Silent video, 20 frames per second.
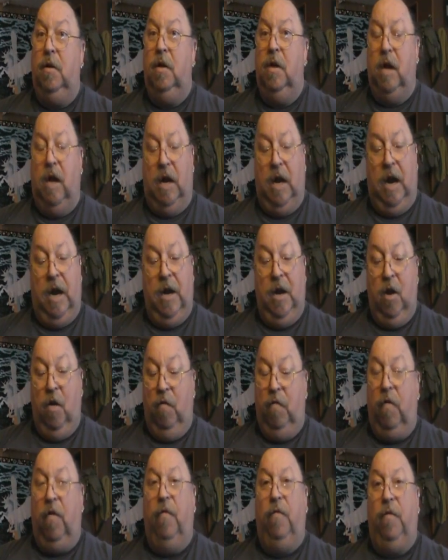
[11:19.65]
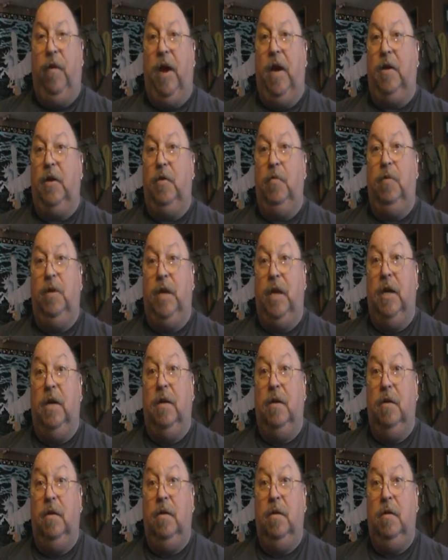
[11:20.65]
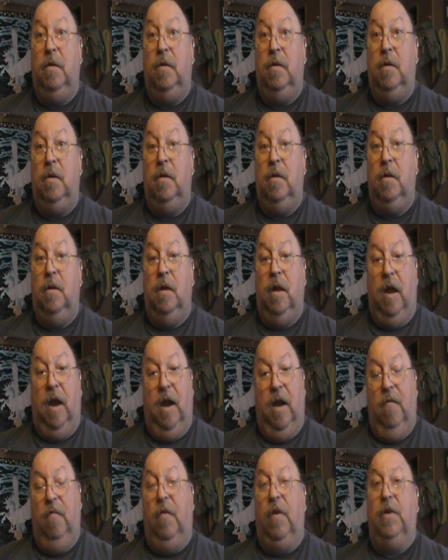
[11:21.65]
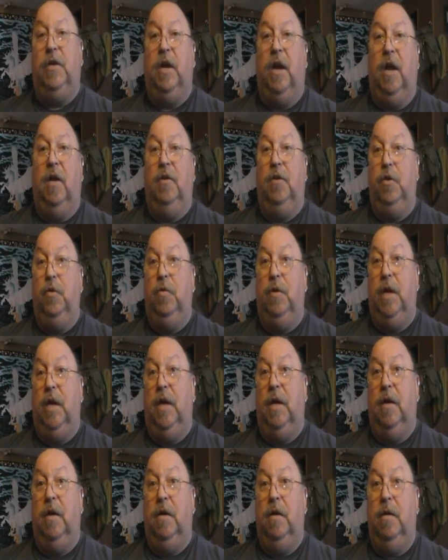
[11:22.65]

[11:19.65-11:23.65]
And I know for a fact you did. Every child you did.